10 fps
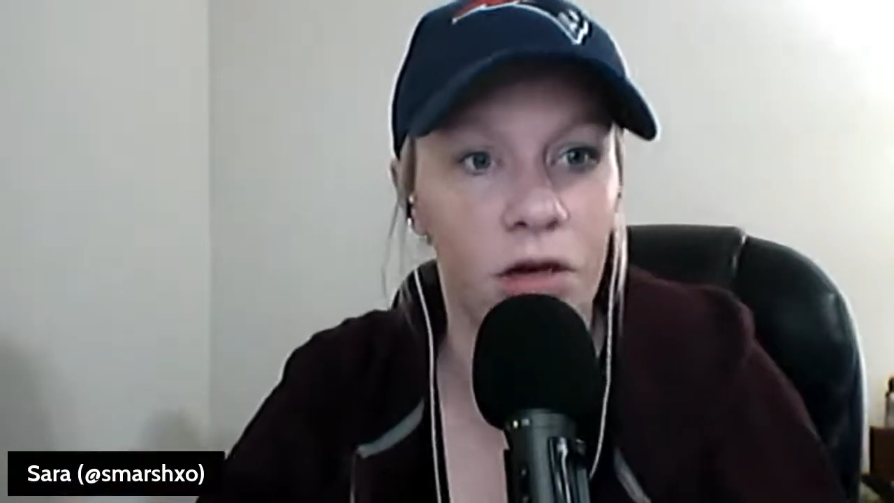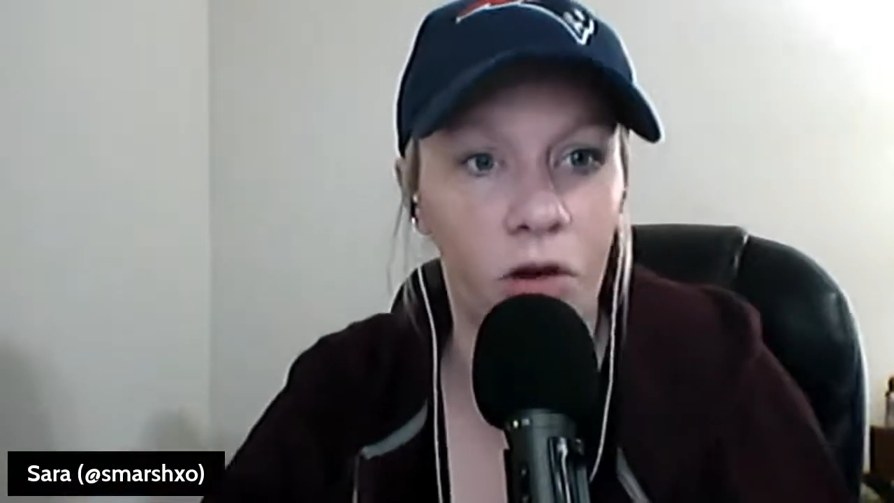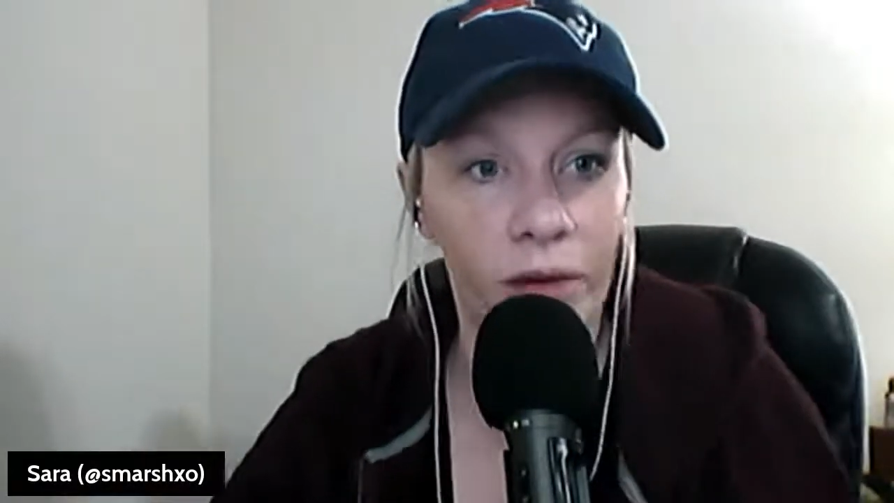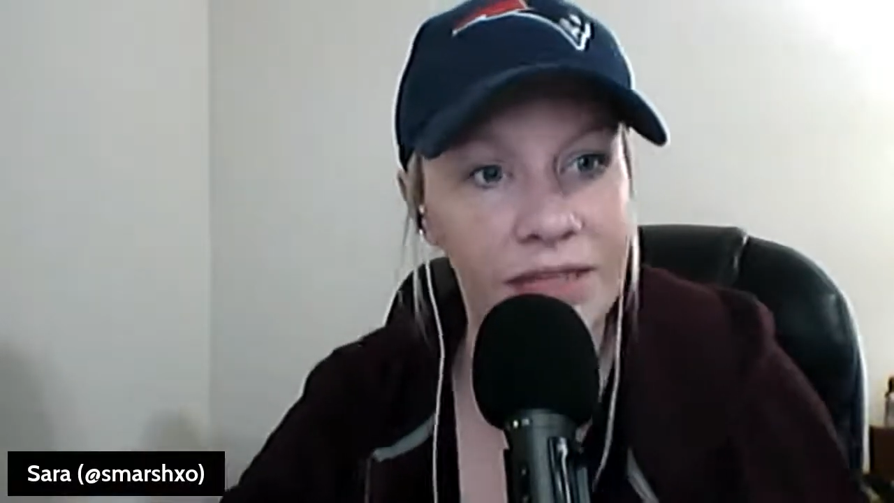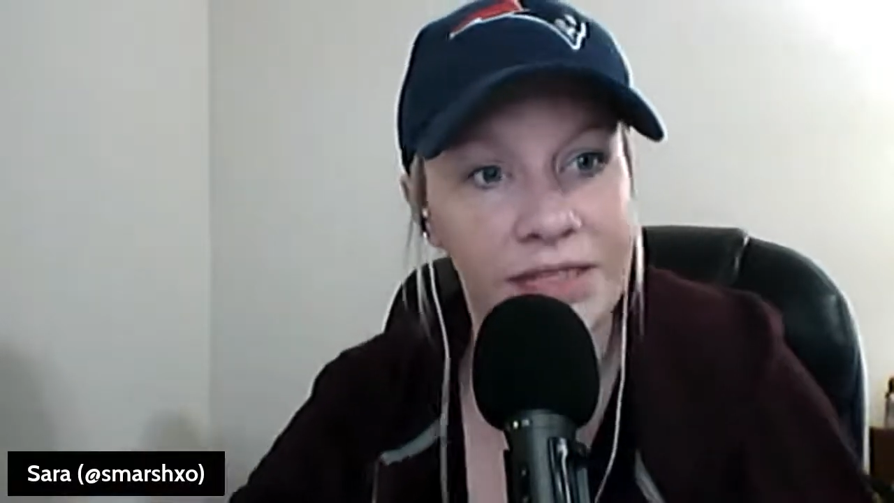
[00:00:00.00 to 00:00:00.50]

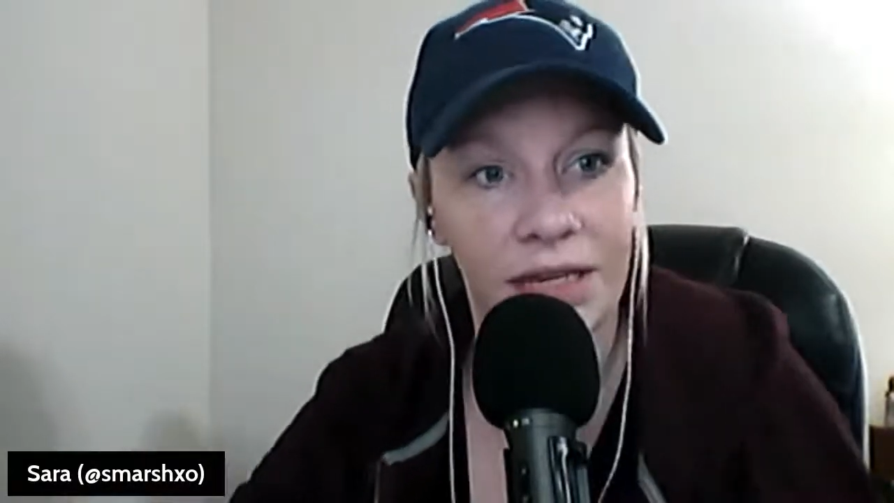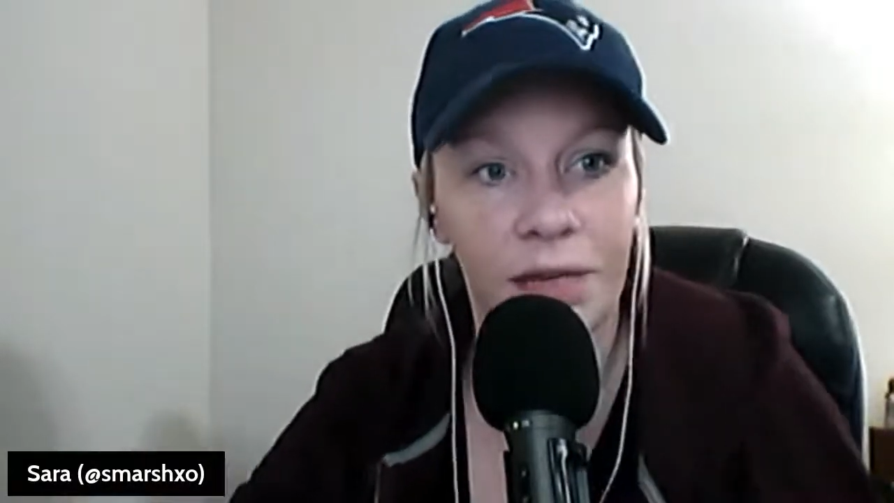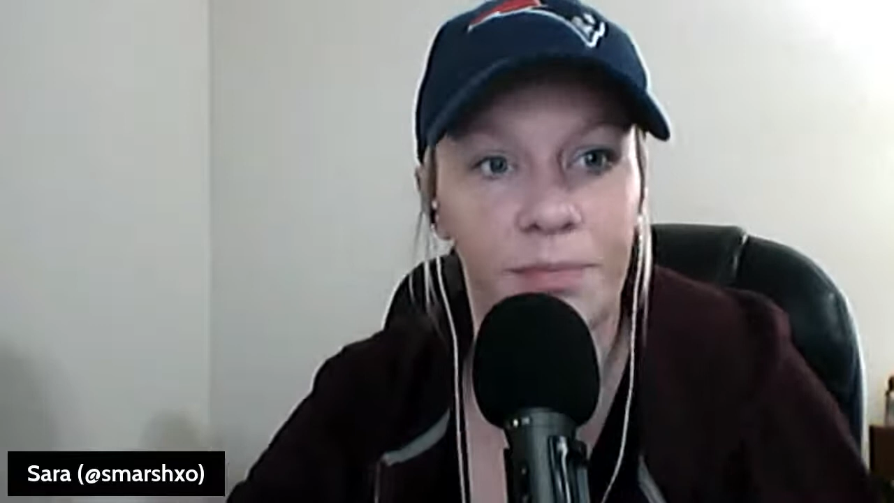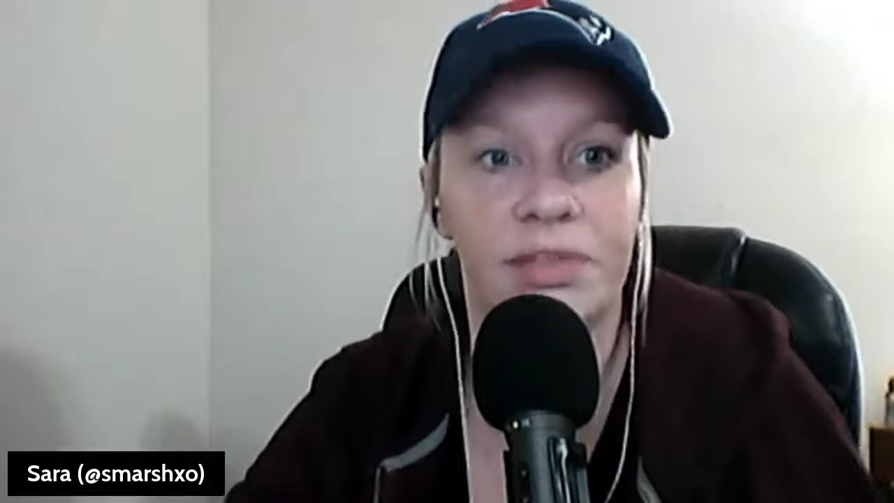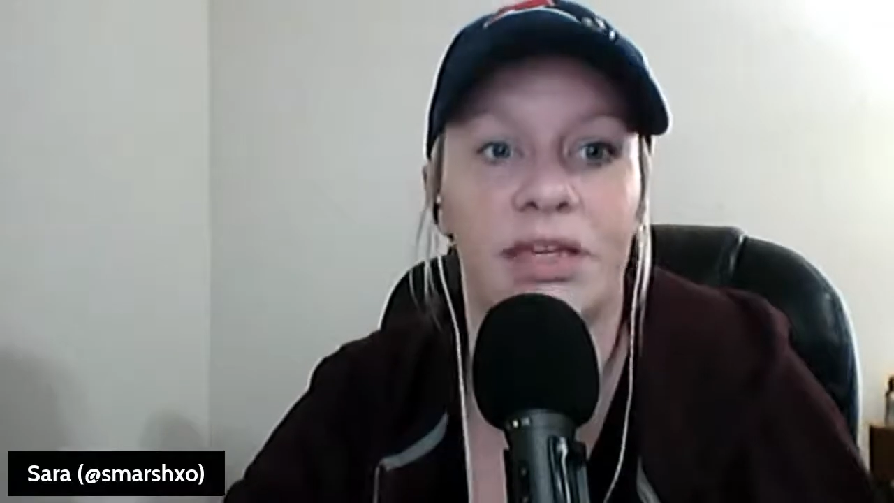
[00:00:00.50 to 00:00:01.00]
Going
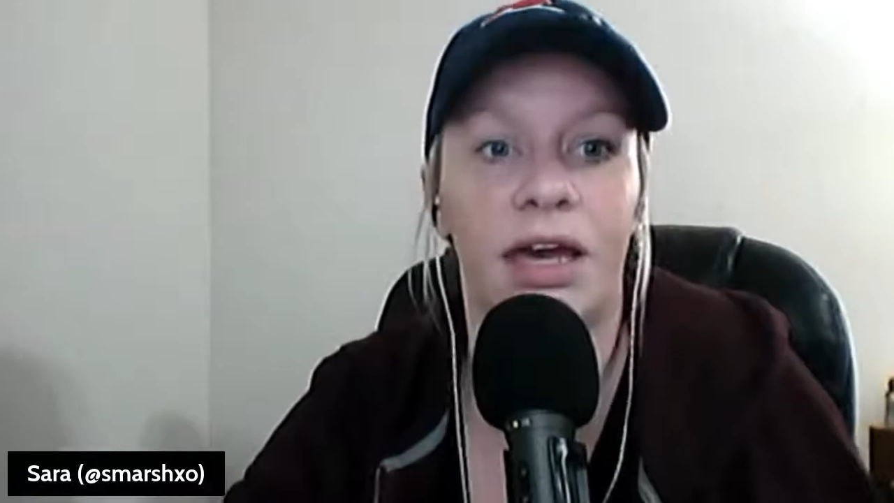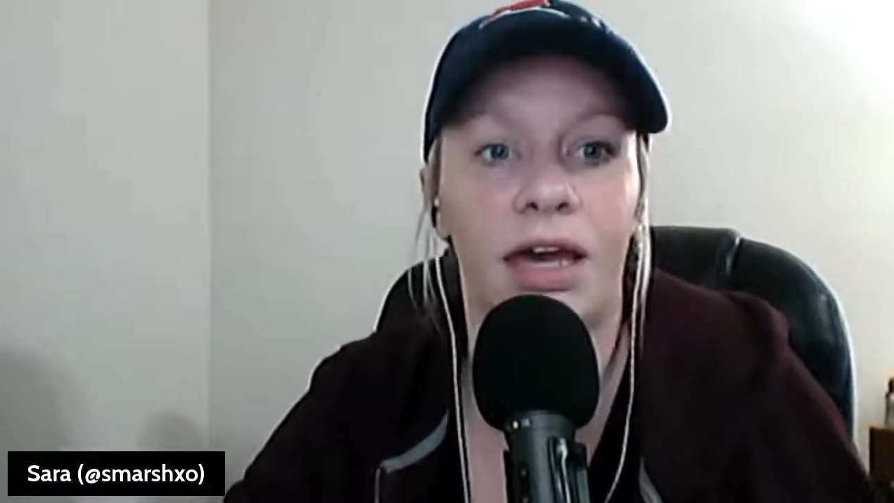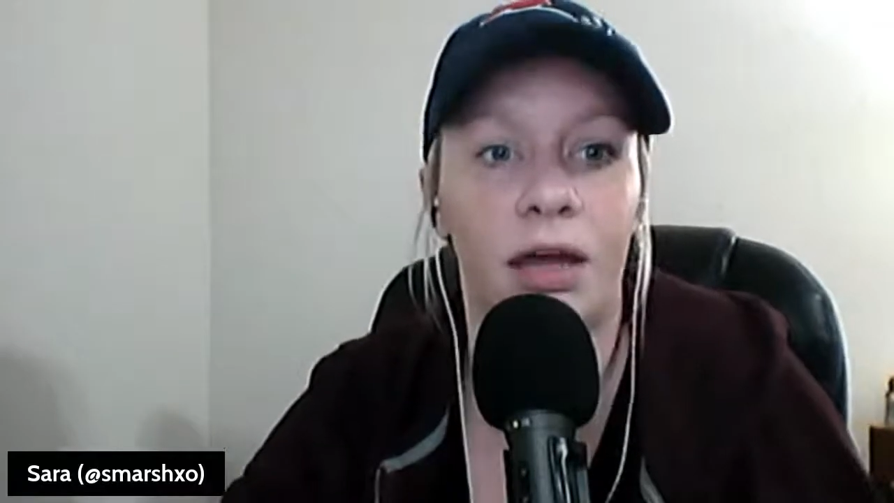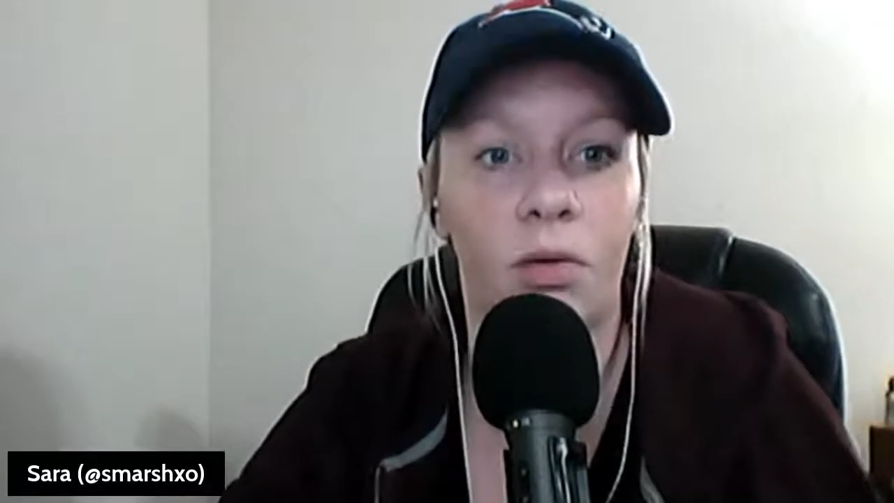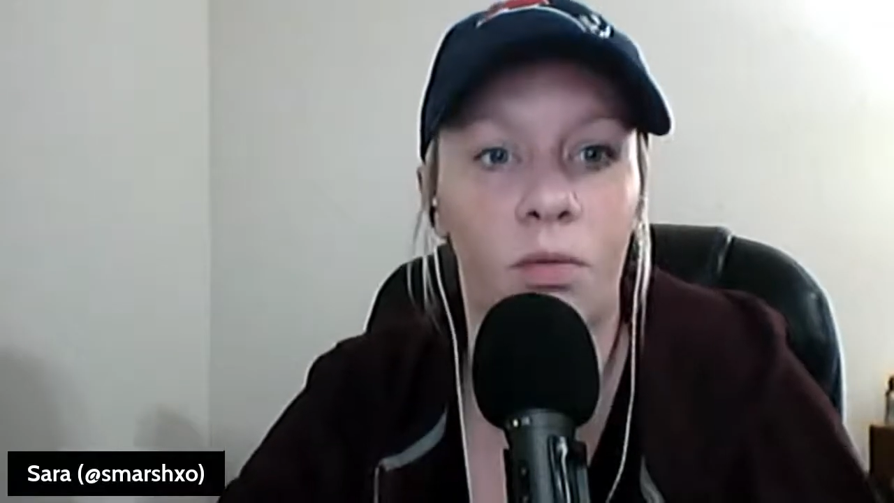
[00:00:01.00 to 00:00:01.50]
Deep said,